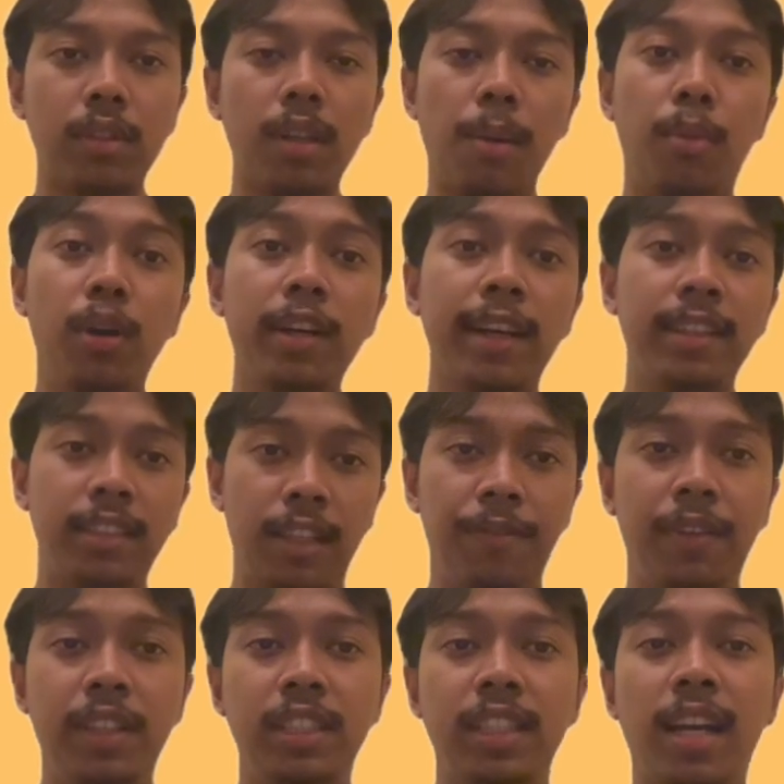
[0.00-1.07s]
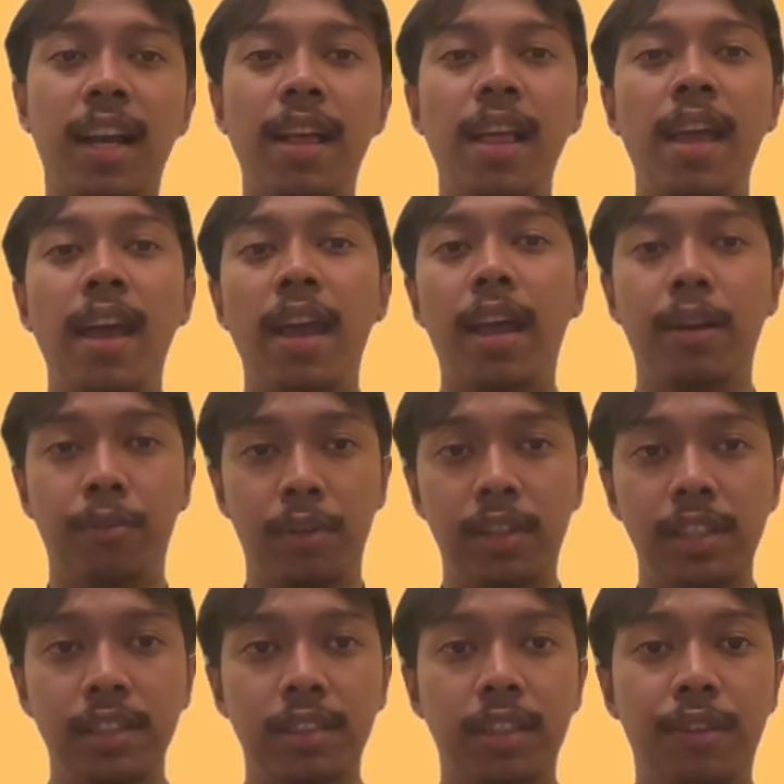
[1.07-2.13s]
Broca'S aphasia and
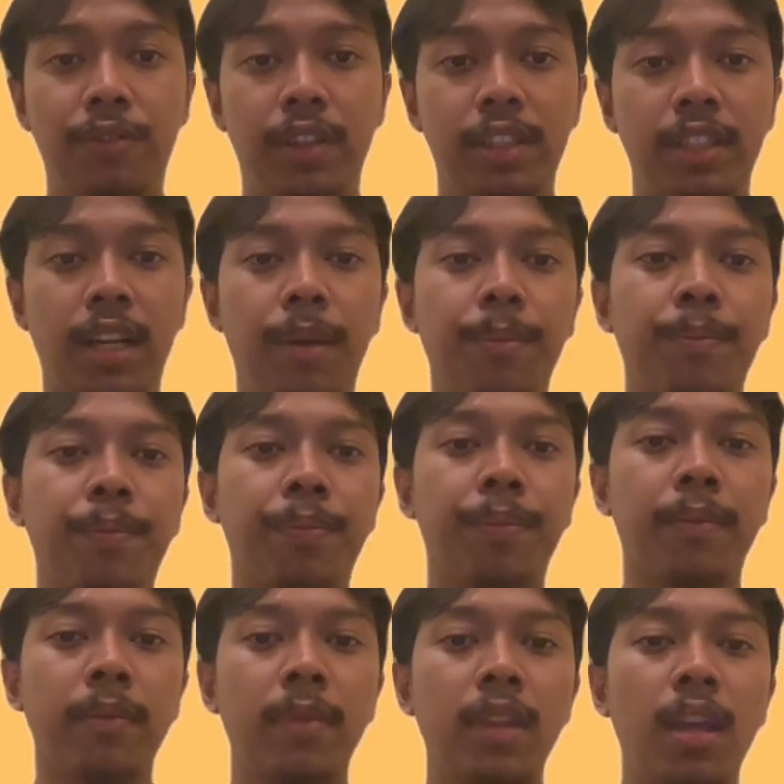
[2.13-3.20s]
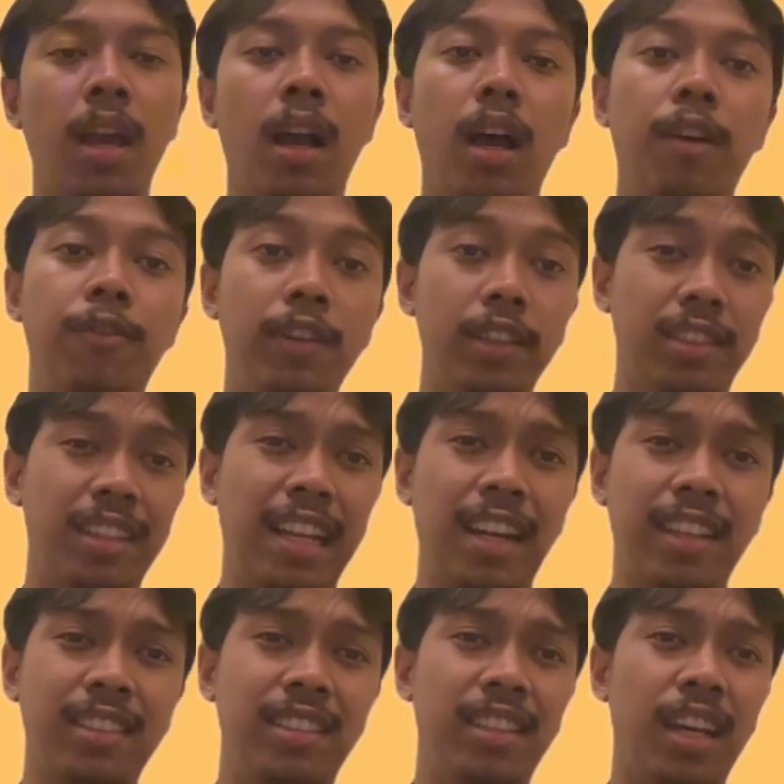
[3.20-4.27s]
Wernicke'S aphasia. First, let
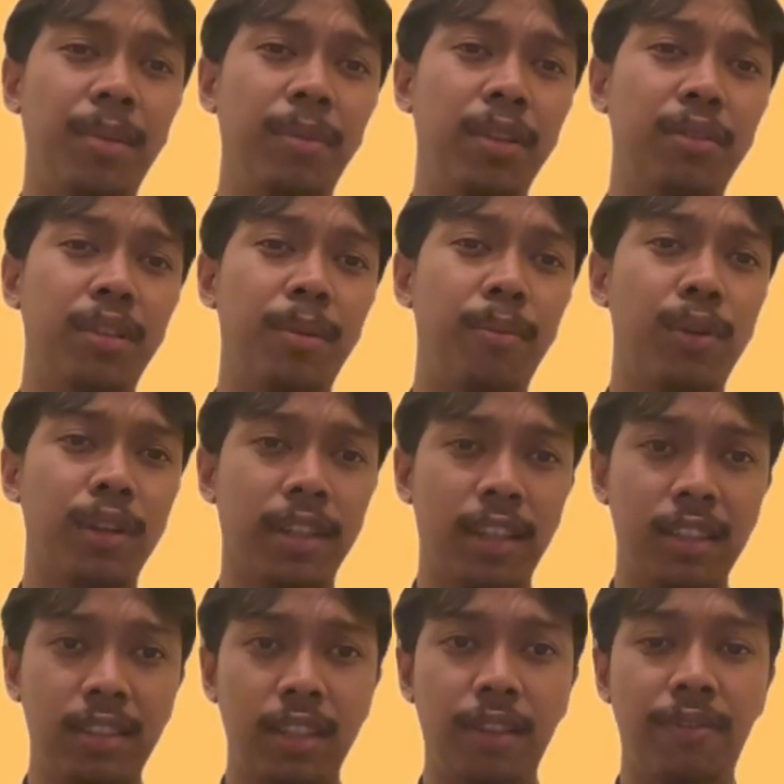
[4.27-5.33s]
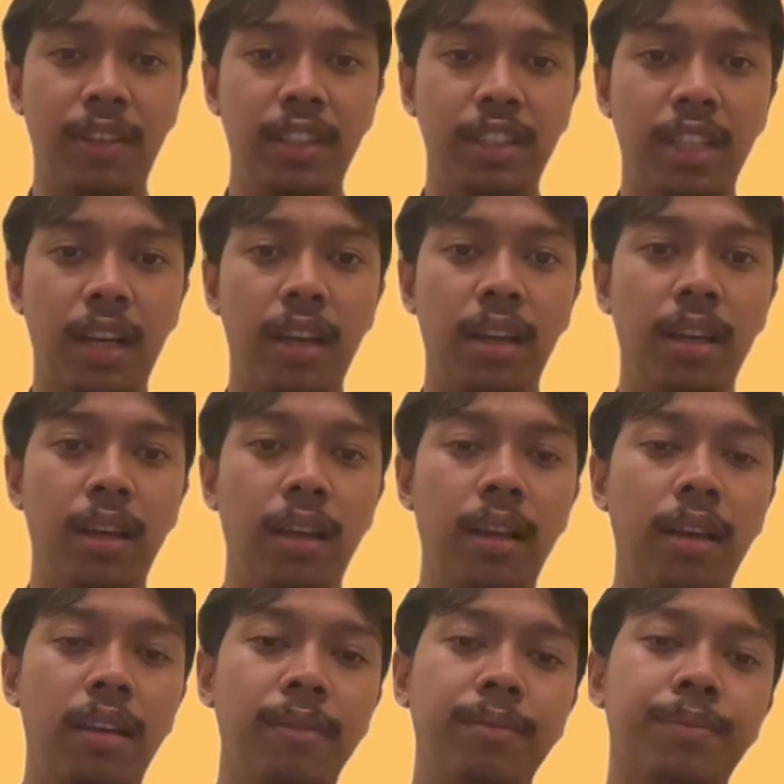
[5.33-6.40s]
us jump into the Broca'S aphasia.
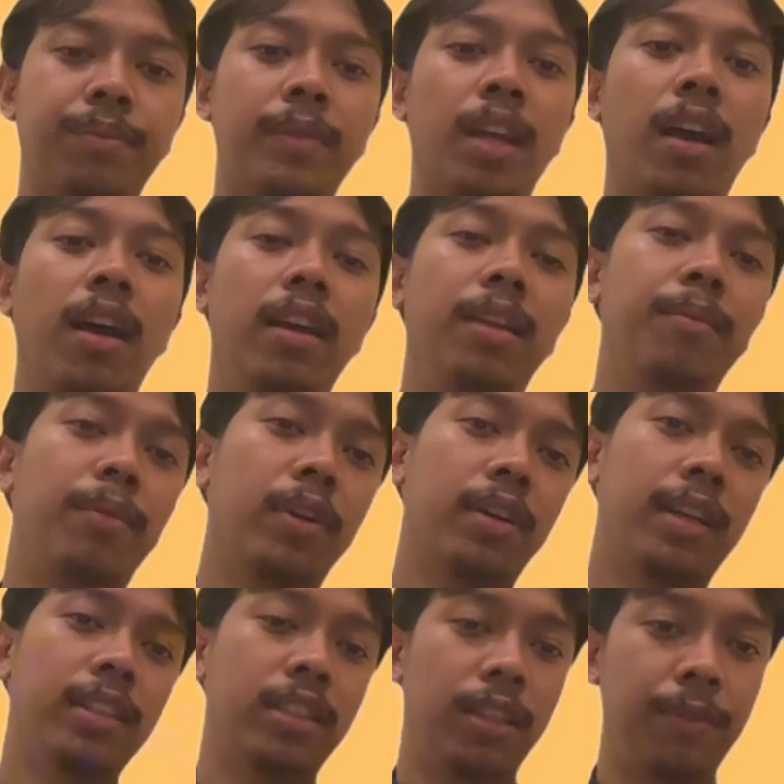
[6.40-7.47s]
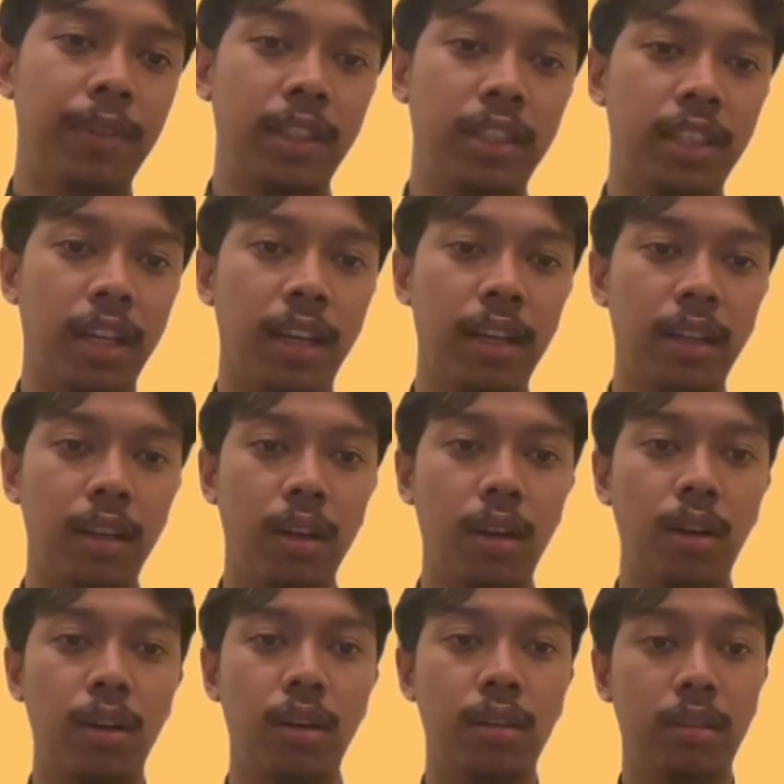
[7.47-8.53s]
In Broca'S aphasia,
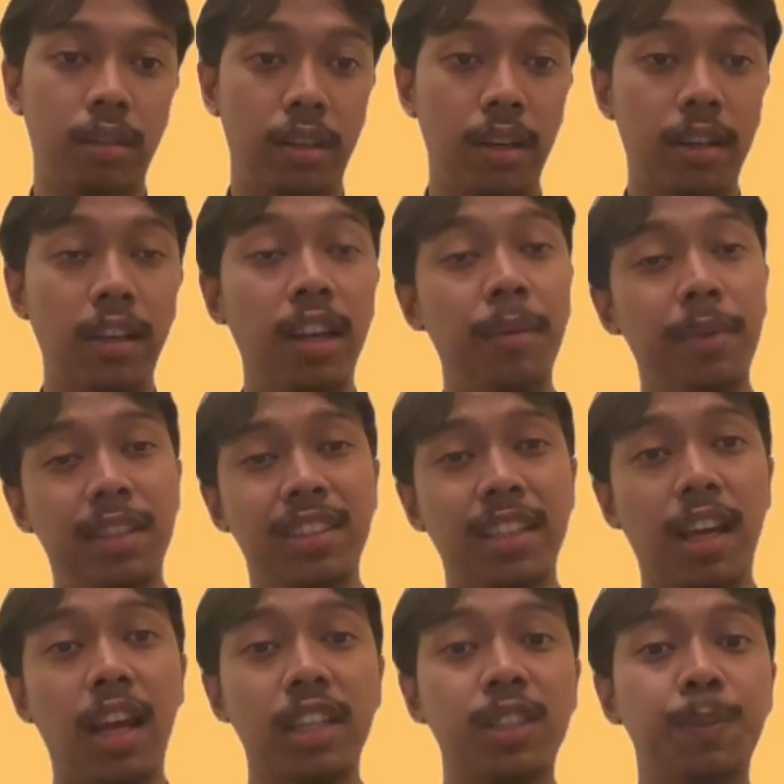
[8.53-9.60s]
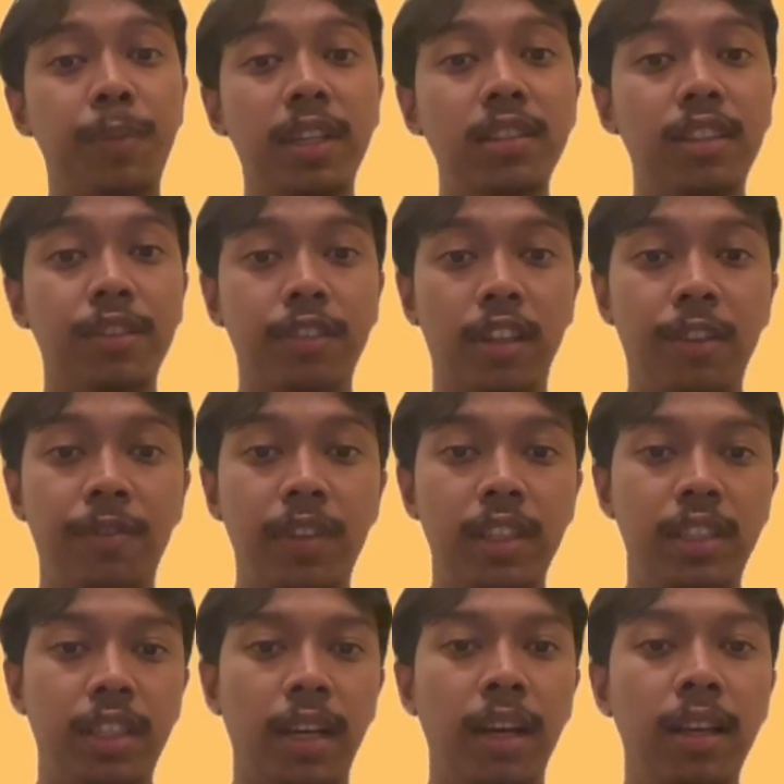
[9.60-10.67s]
or the other name is expressive
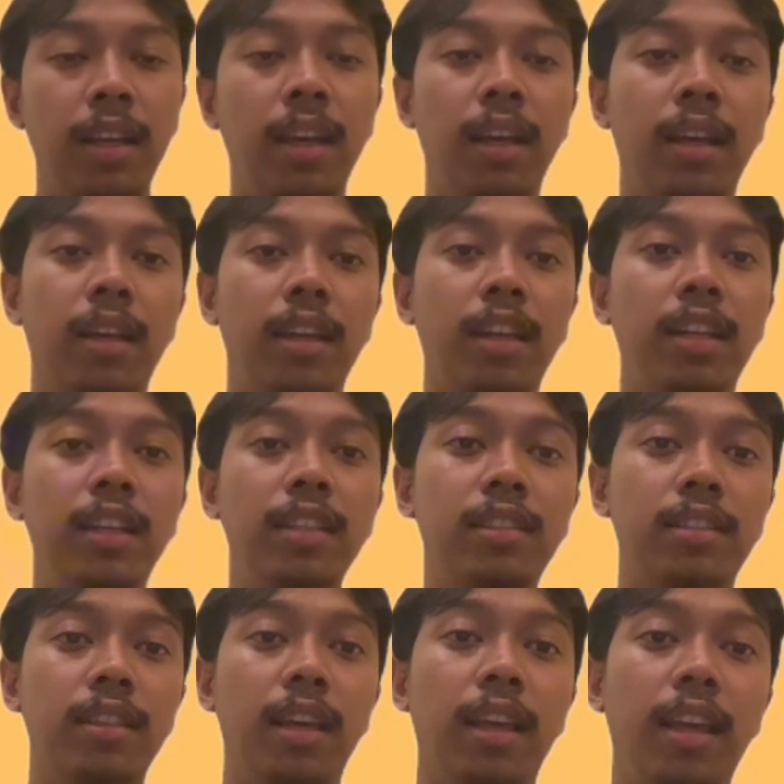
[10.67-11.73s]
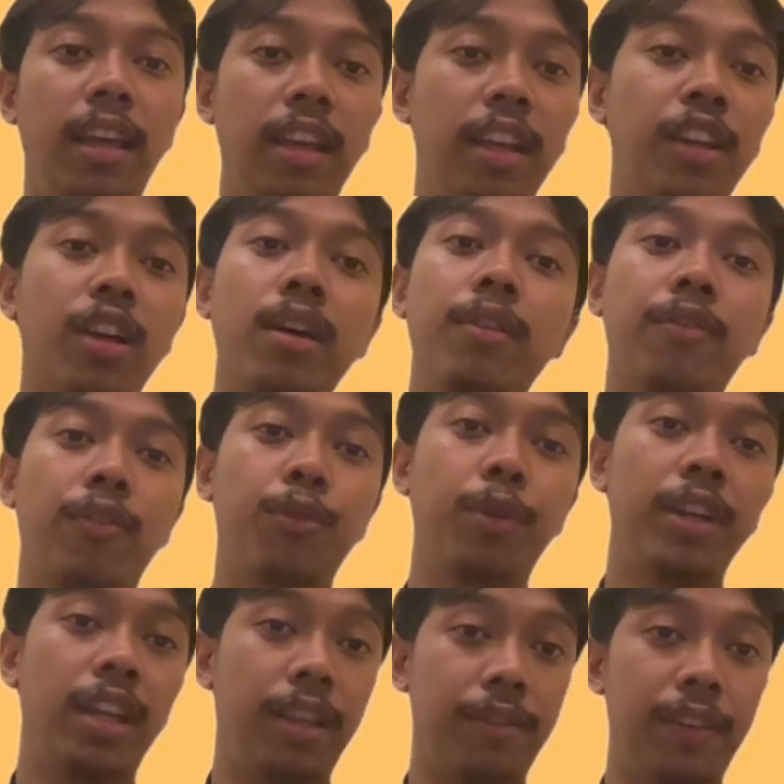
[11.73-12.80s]
aphasia, it is a
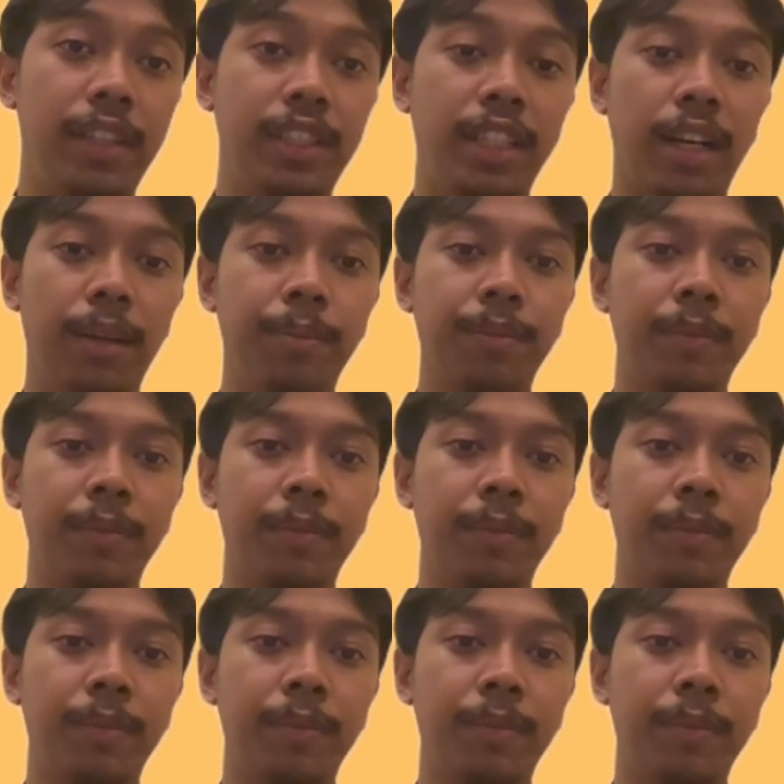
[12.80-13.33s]
non-fluent aphasia.